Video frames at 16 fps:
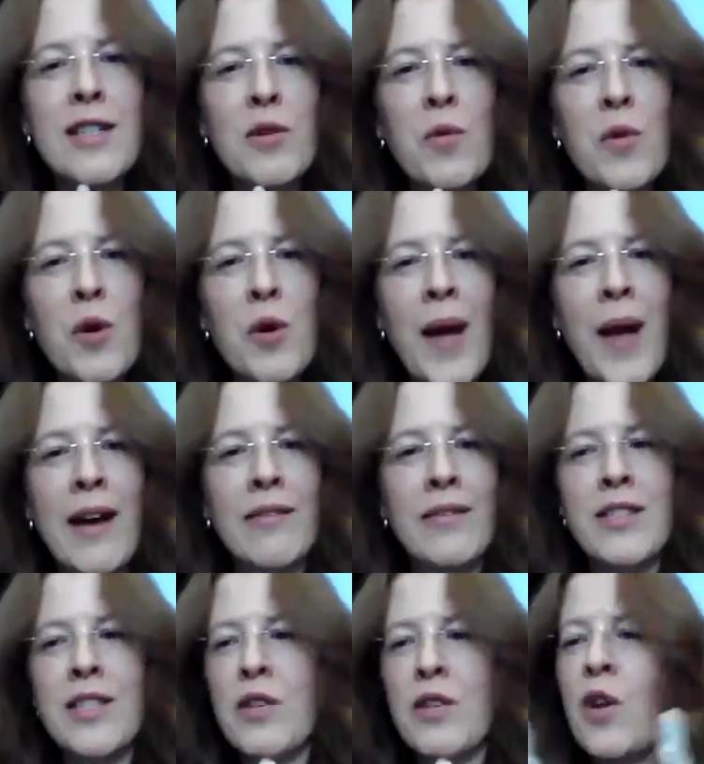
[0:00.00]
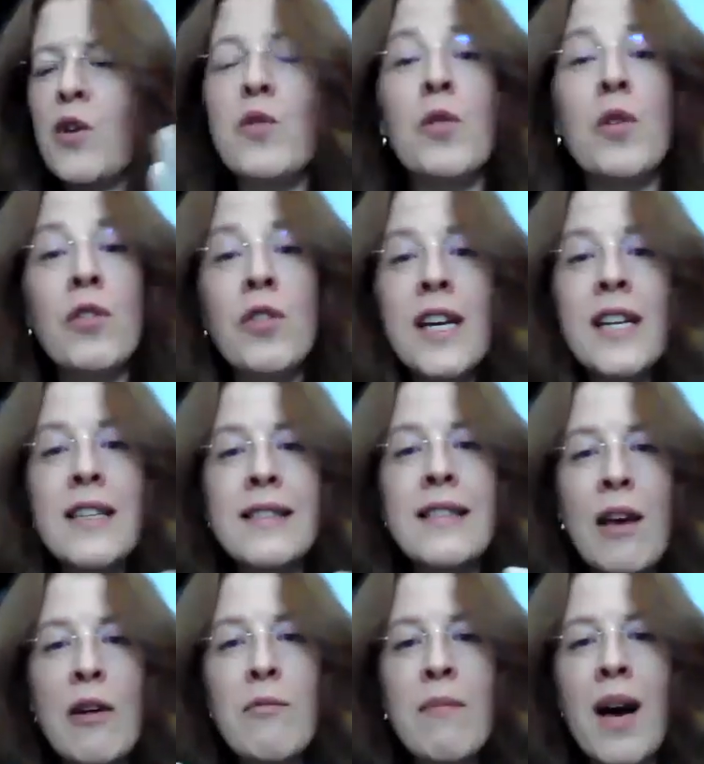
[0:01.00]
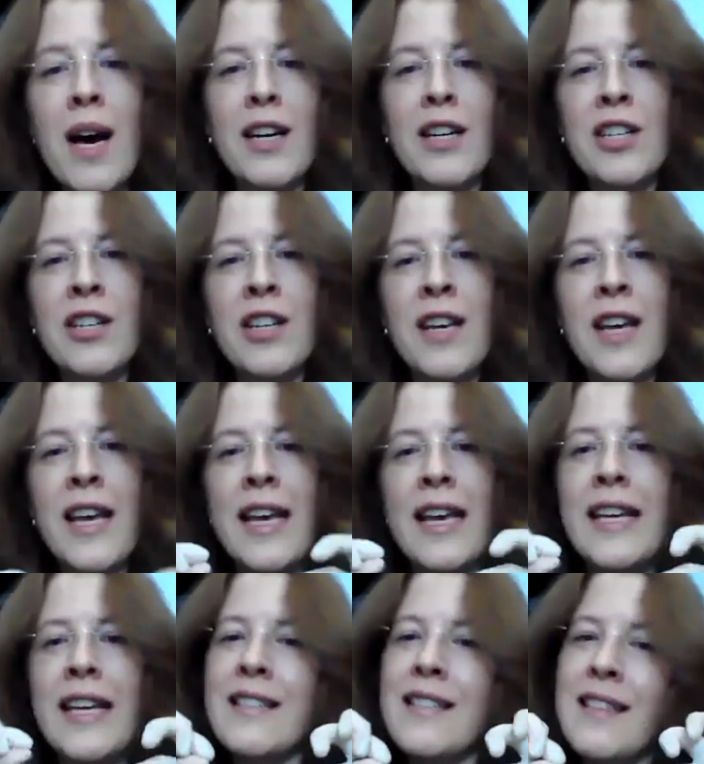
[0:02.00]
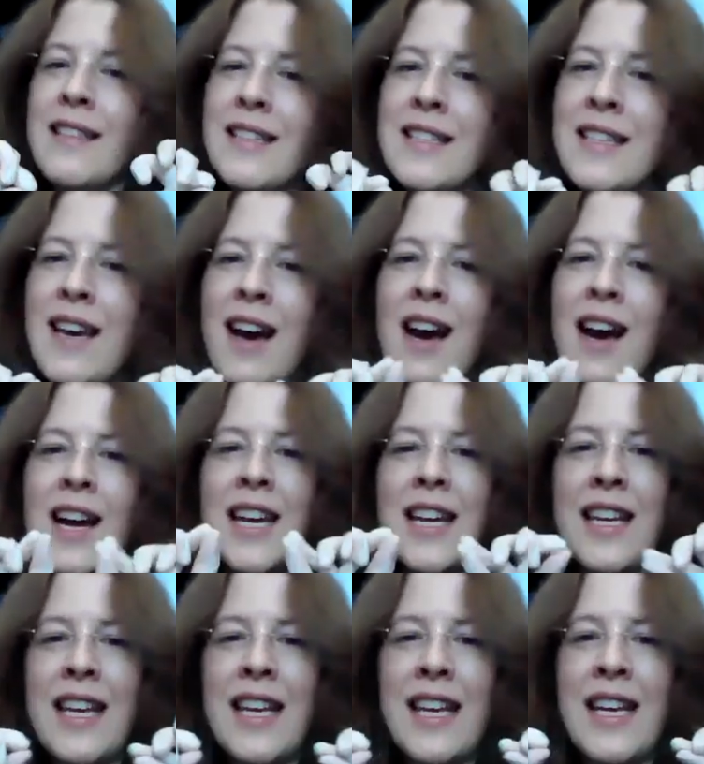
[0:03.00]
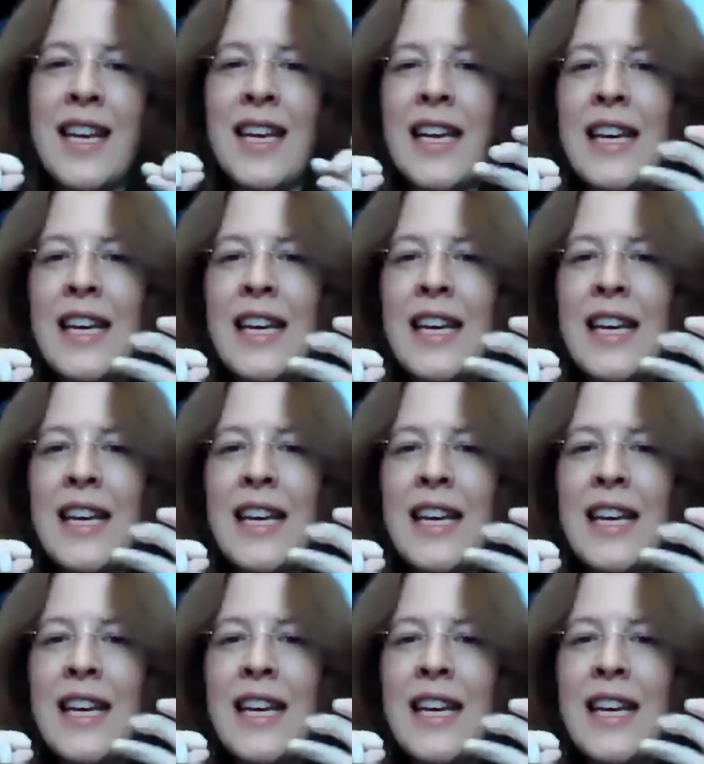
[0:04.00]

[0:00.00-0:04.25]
is all about, you can read so much into the tiny